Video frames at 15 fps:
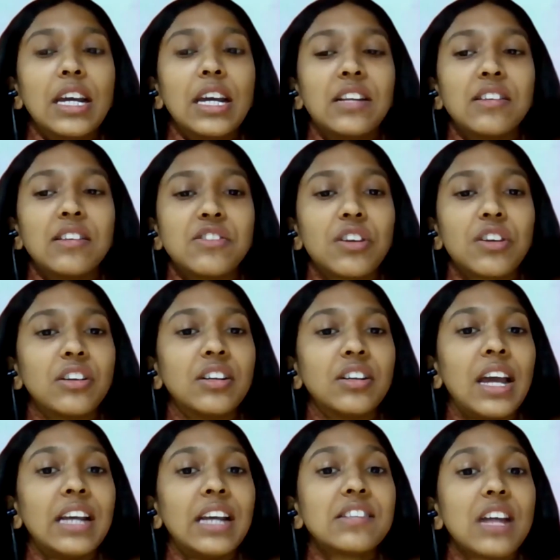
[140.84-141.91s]
It is
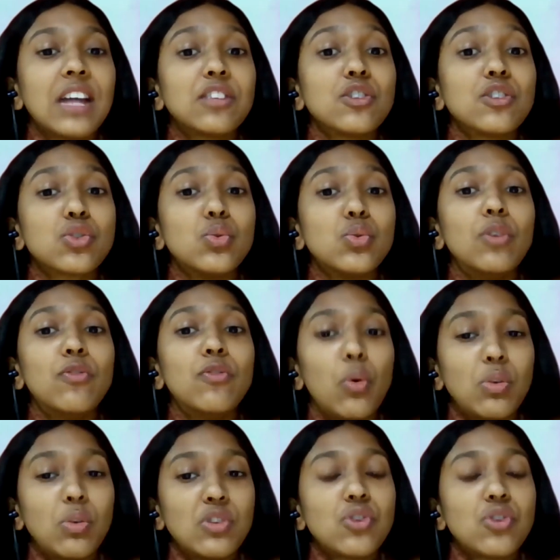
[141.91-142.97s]
recognized as a school
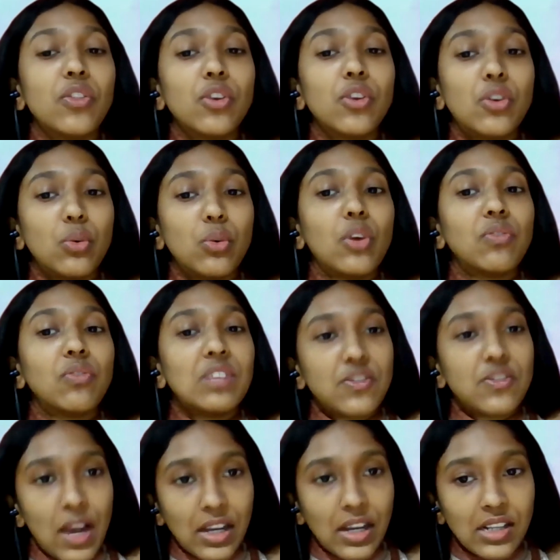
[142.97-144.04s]
focused on the growth of its
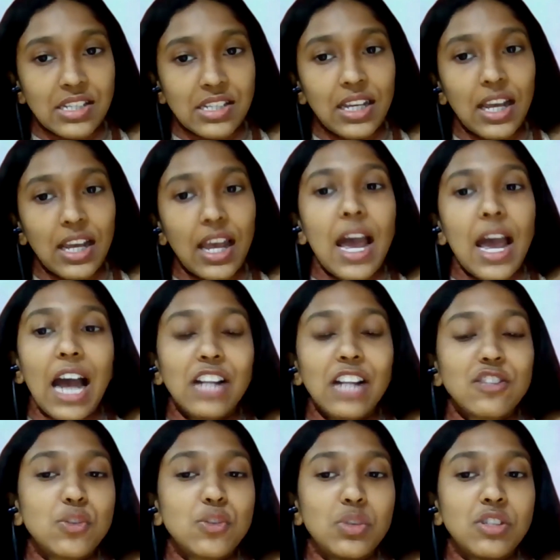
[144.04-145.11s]
faculty
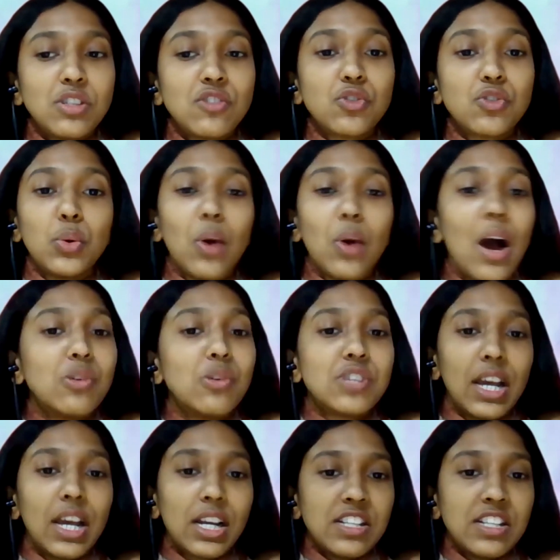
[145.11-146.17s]
and students throughout
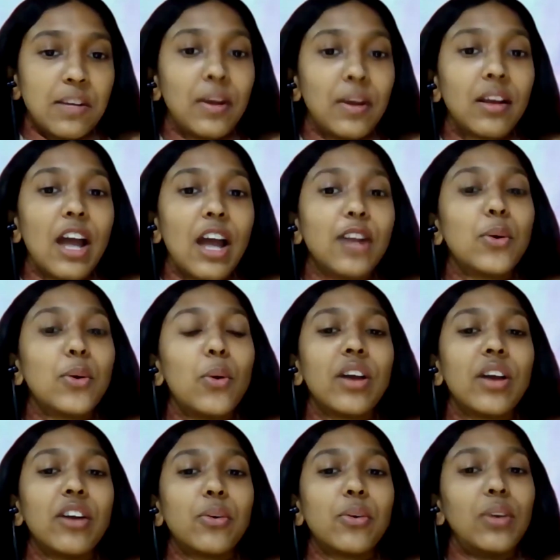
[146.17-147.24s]
academic and
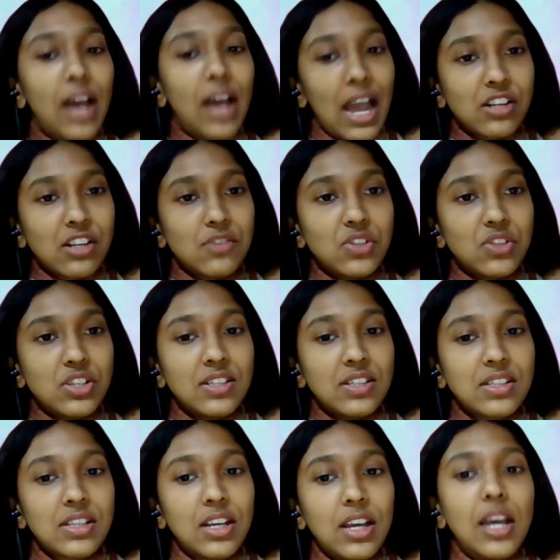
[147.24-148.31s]
co-curricular
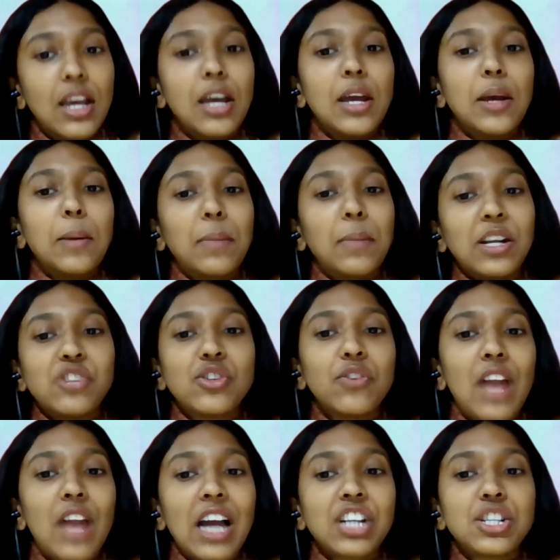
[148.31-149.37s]
activities. Major
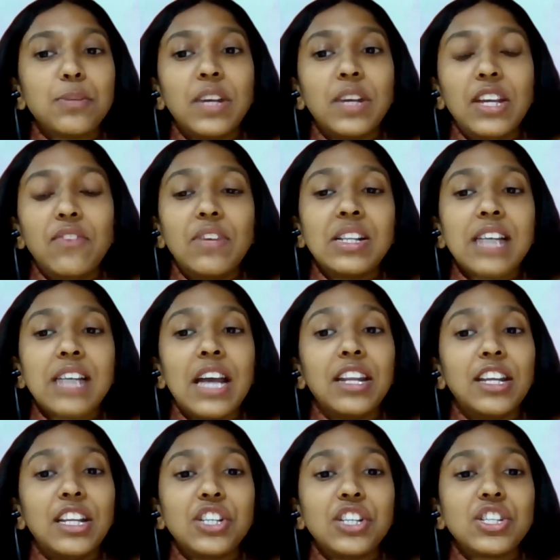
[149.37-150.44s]
flagship events and
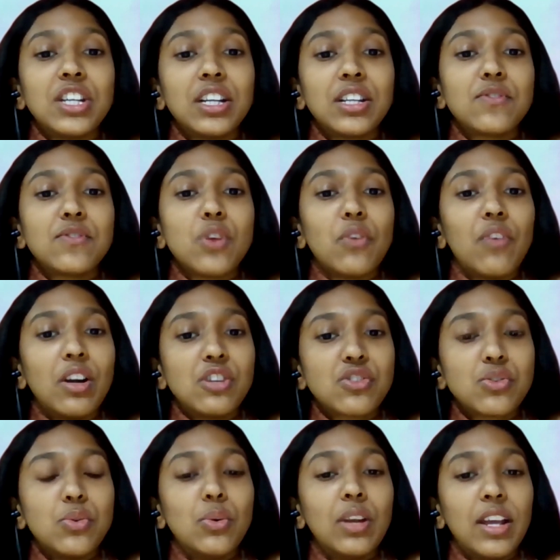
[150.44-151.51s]
initiatives of our
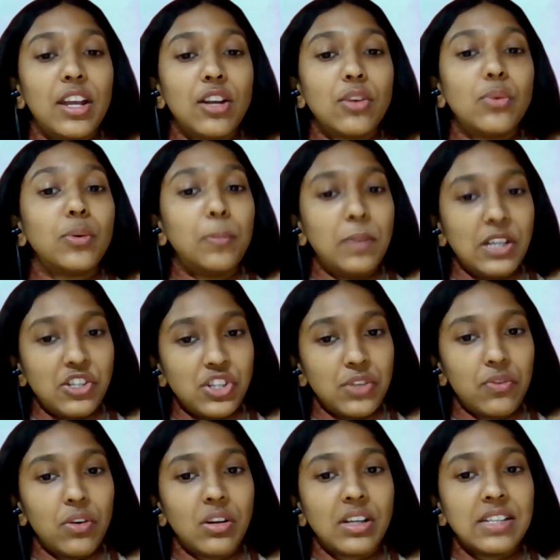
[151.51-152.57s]
school include BG
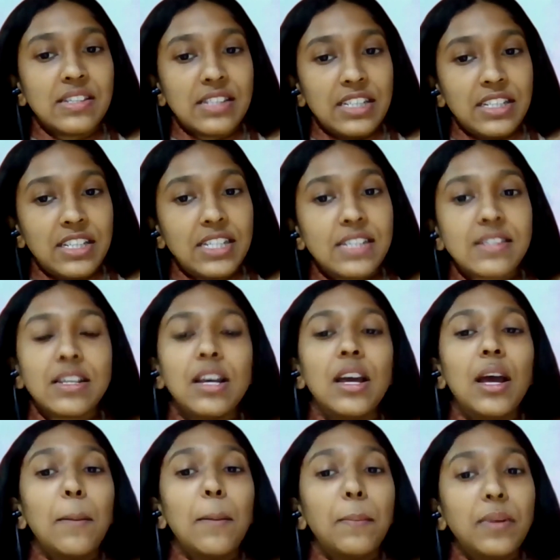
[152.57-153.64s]
Verve series,
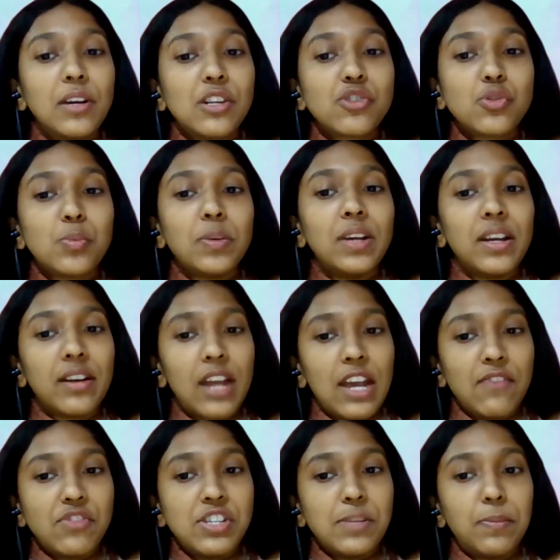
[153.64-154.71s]
peer-to-peer
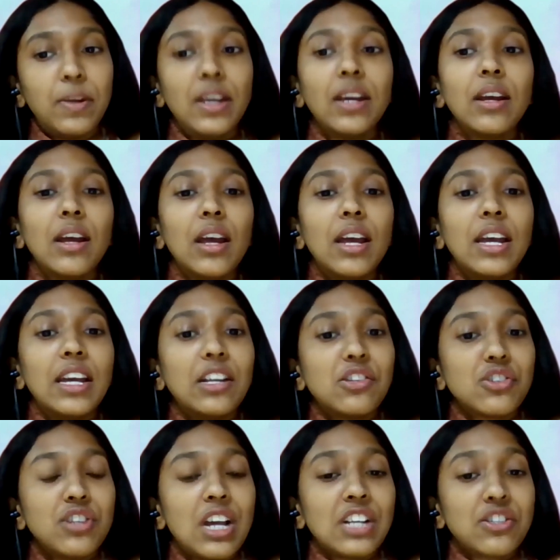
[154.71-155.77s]
FDP,
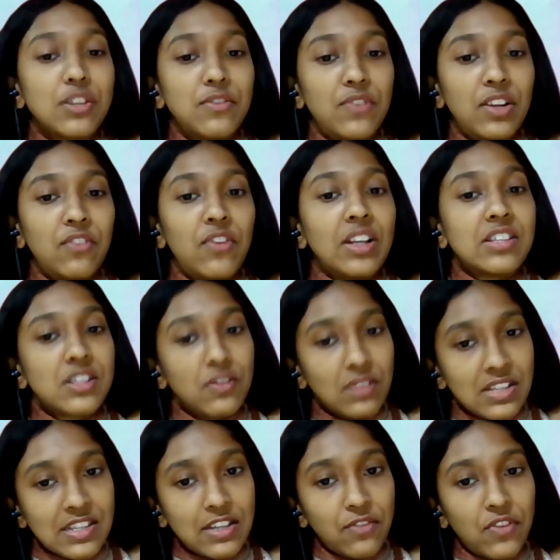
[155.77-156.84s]
International Film
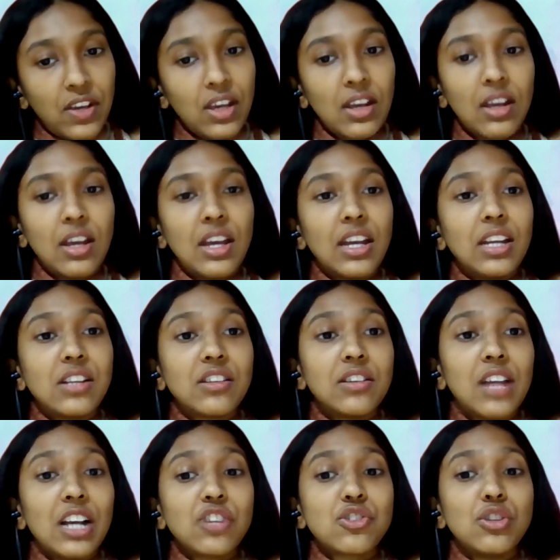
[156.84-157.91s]
Festival SIFI,
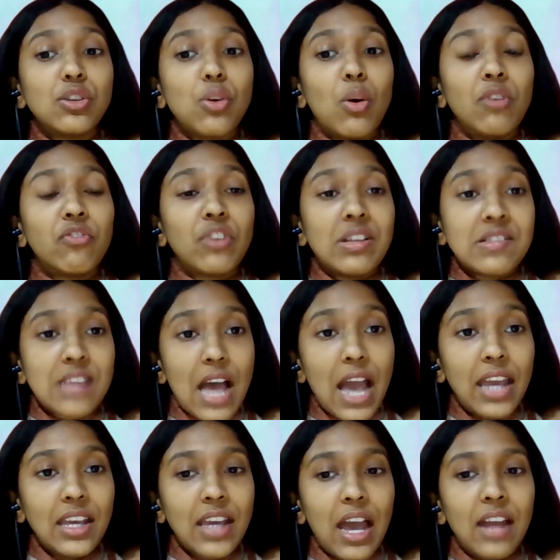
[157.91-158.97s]
International Conference
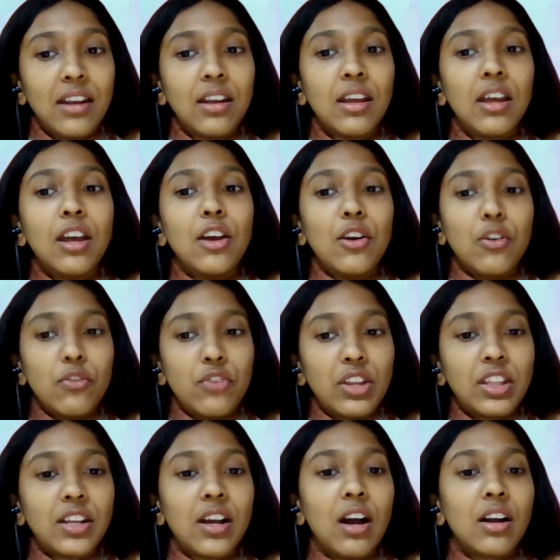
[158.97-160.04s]
ICANN,
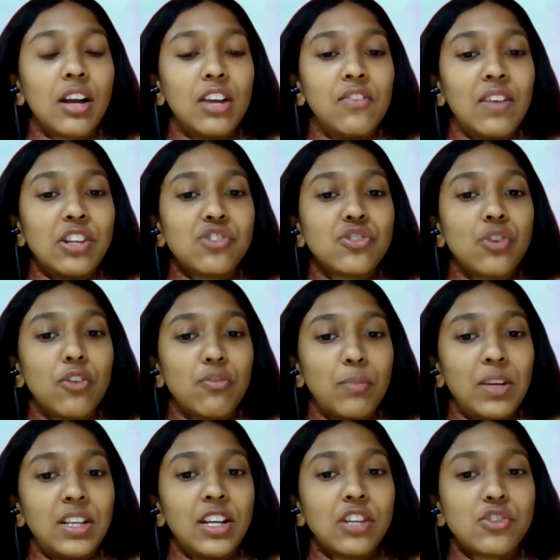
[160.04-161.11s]
Vritika Convention of
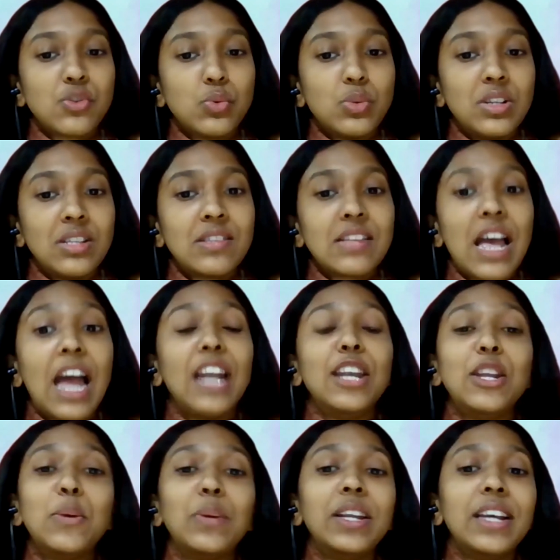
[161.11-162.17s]
Media Students, and
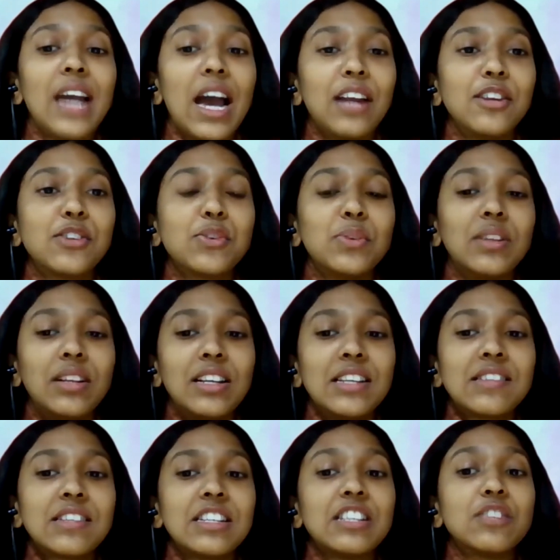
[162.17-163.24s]
newly added to the
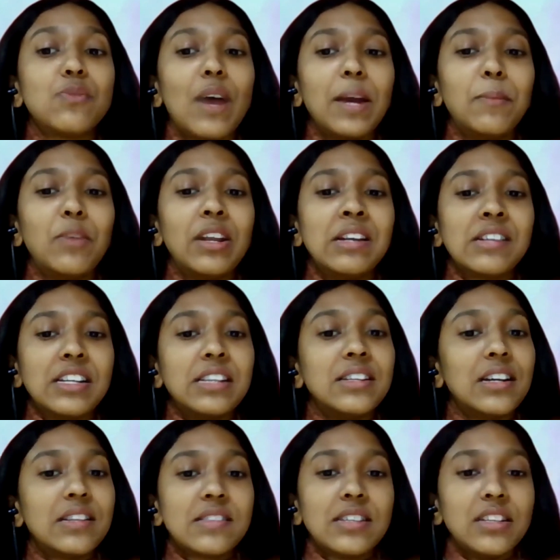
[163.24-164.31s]
list is Vibrant
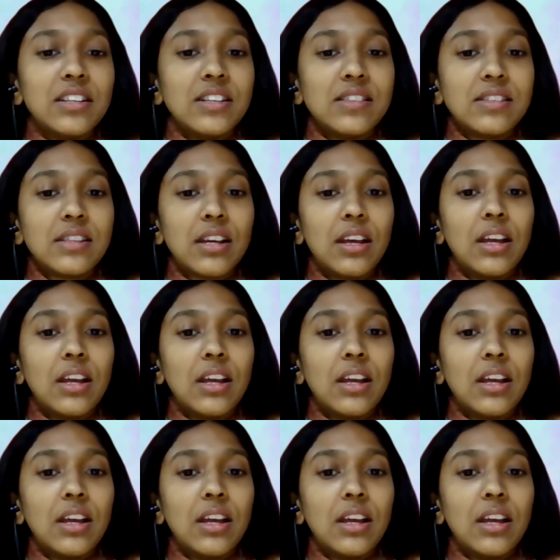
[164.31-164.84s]
India series.